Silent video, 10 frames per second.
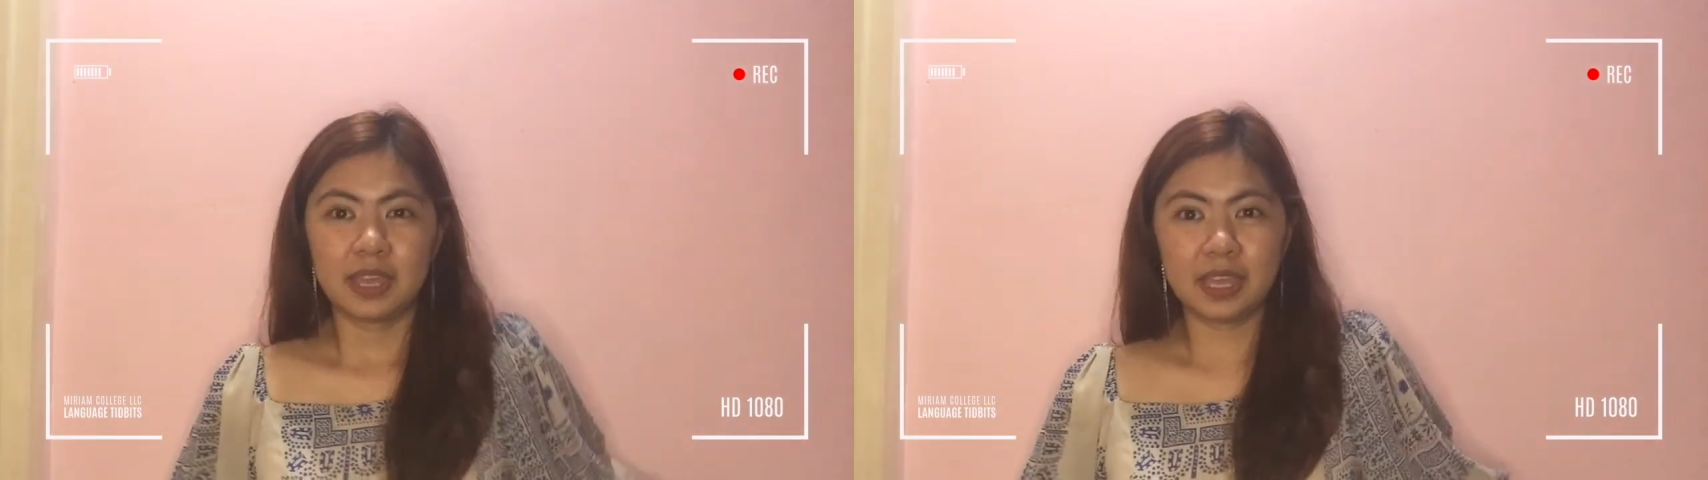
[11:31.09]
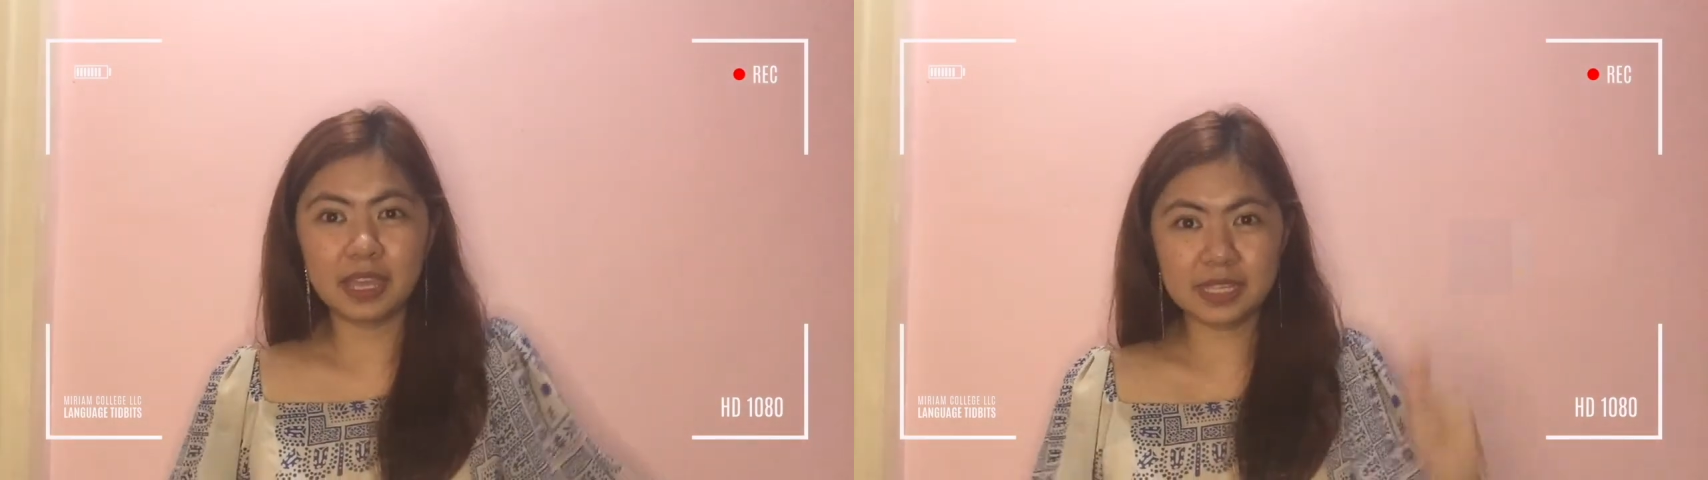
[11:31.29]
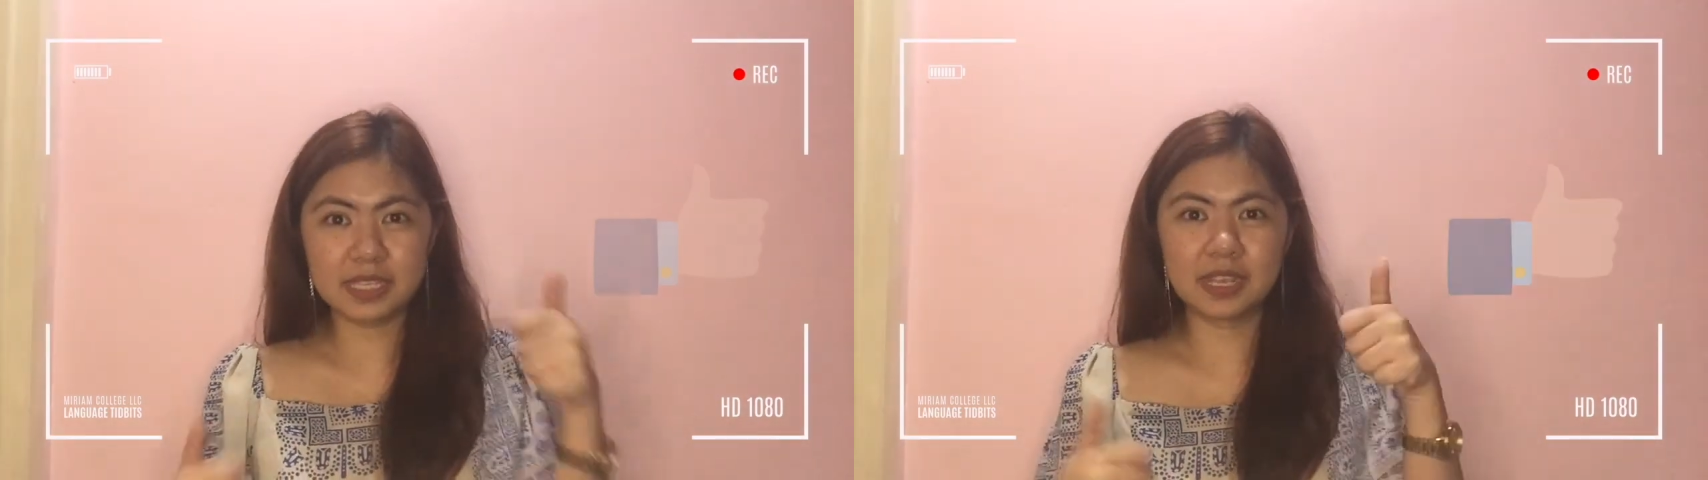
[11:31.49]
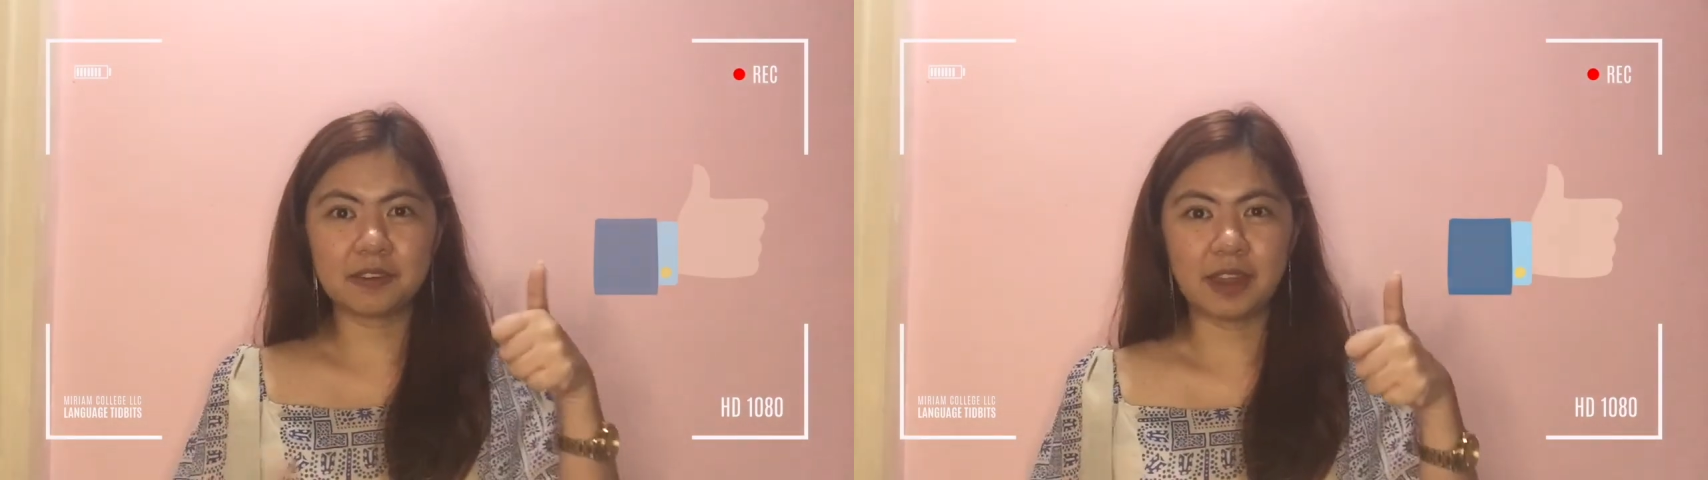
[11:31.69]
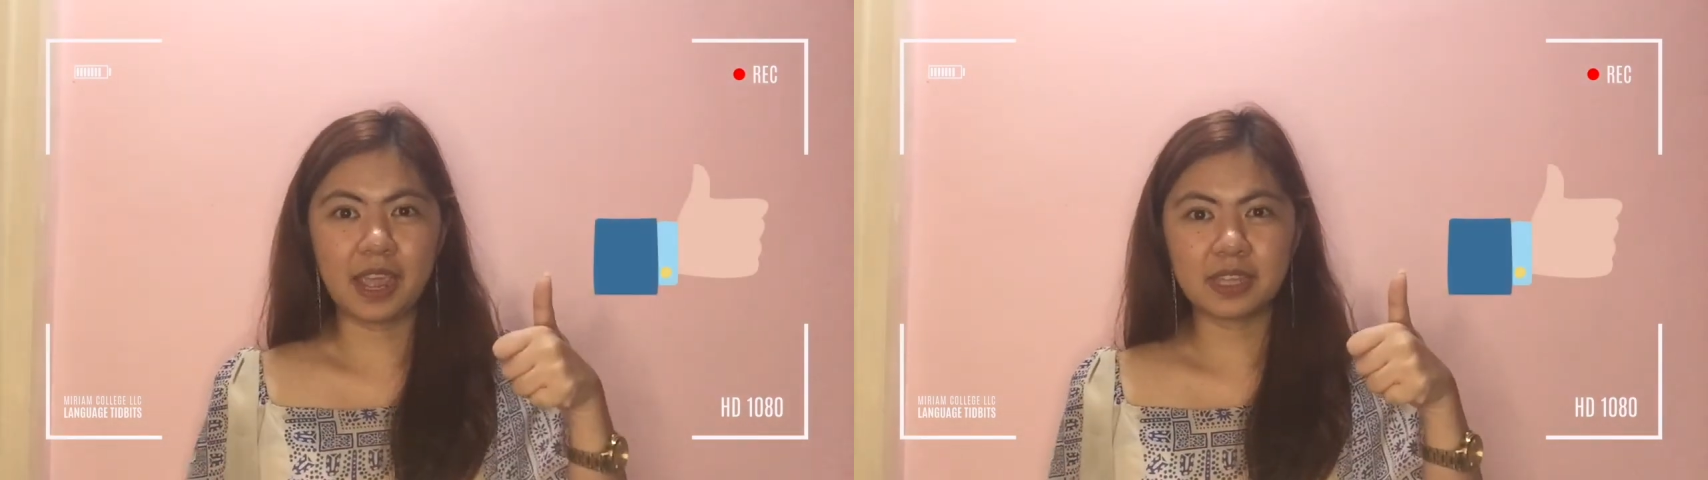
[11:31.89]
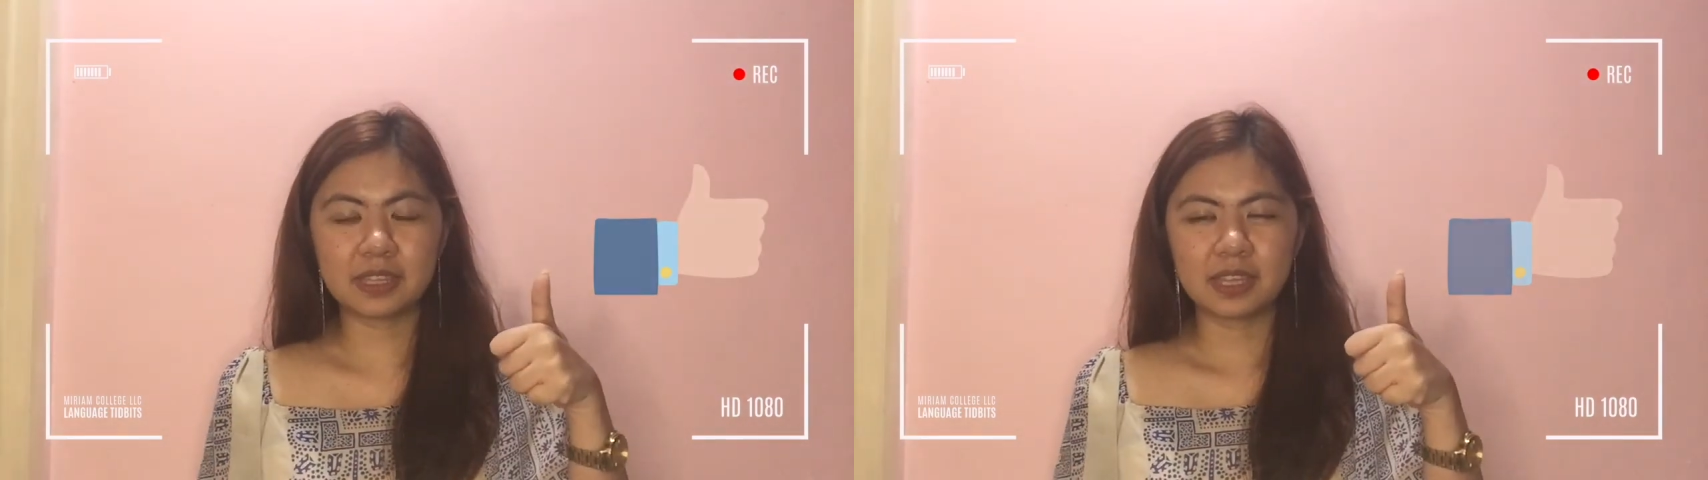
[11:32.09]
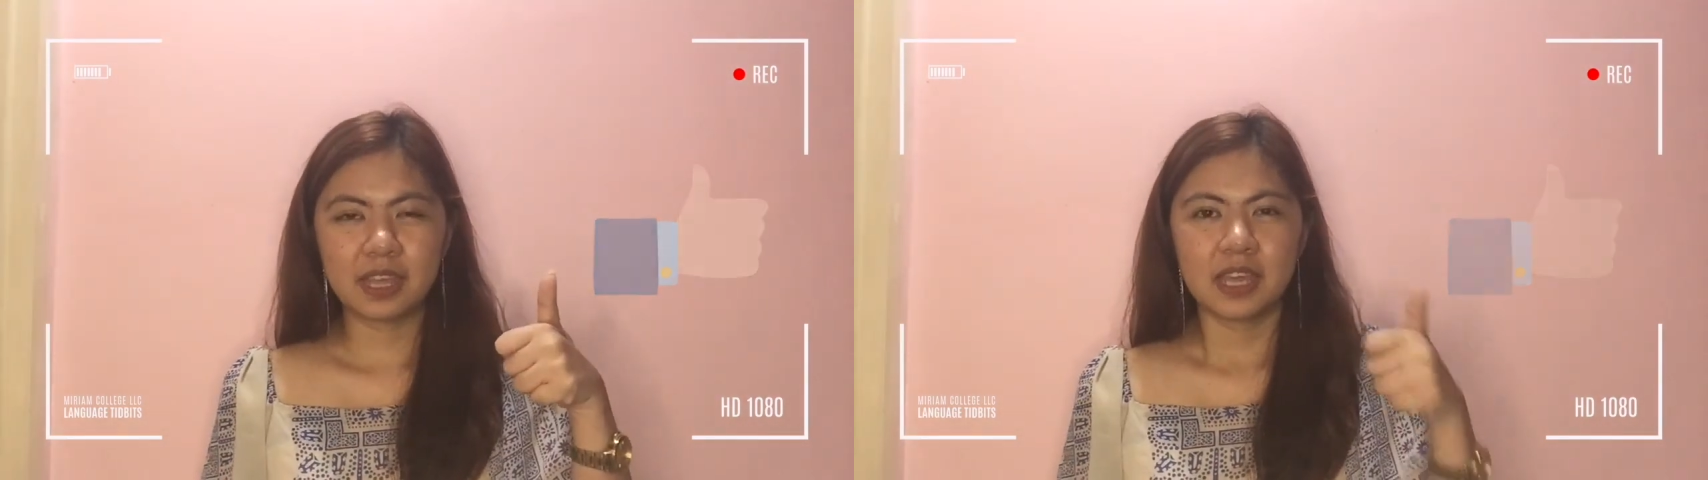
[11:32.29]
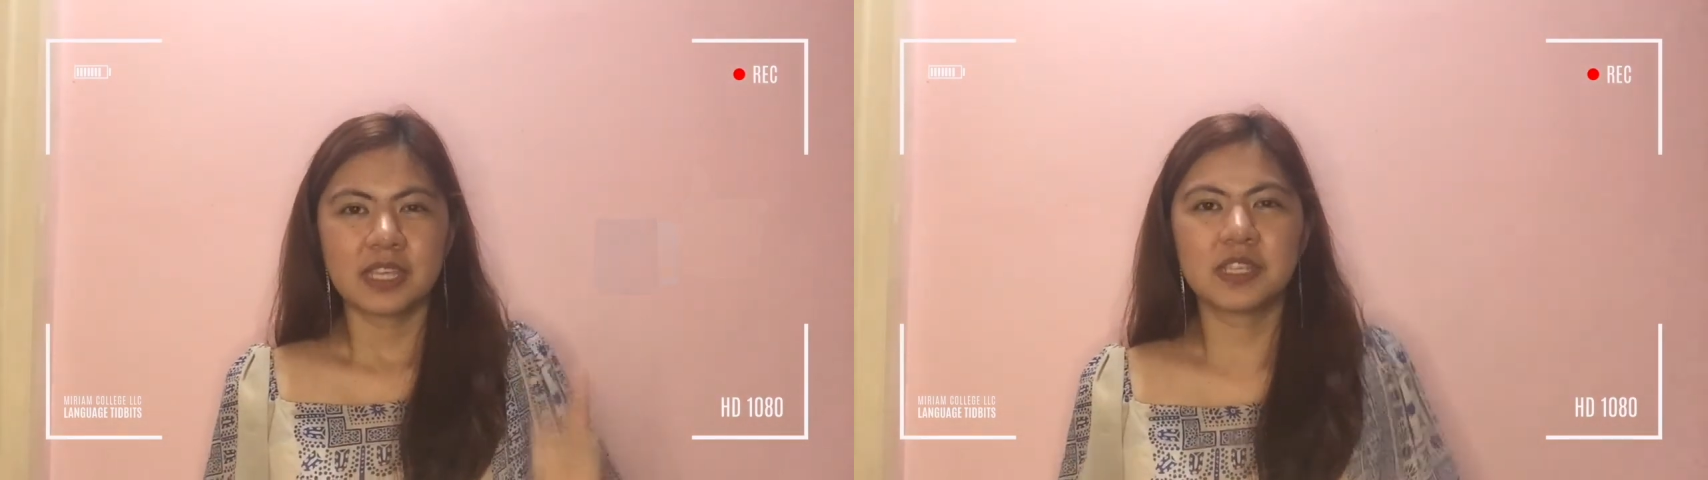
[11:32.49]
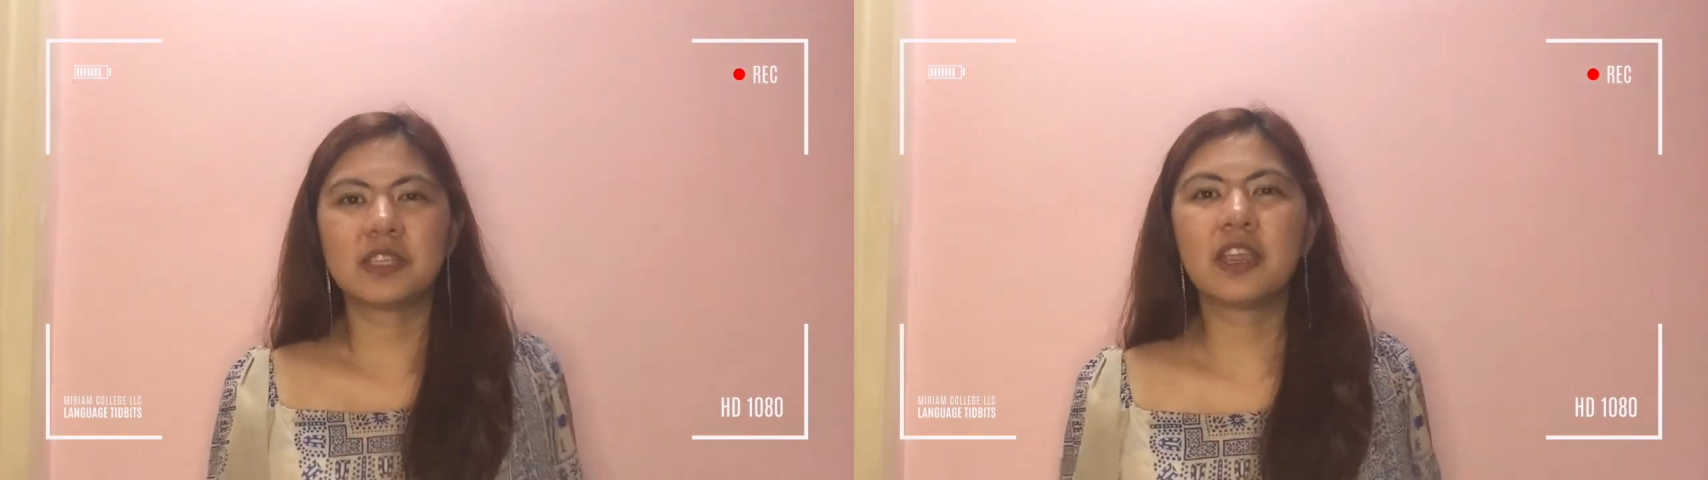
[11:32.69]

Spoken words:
Easy, right? So